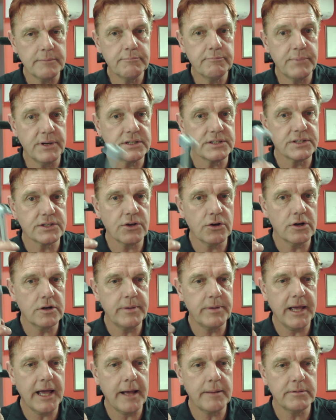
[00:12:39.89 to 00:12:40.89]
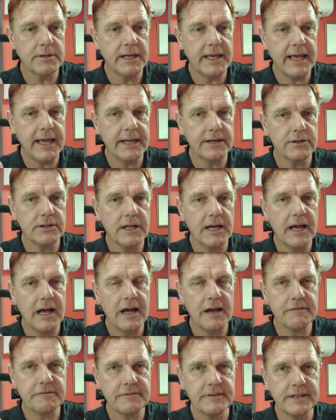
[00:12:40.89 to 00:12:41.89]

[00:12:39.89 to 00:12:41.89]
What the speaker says: but it's got to be able to handle a 1/2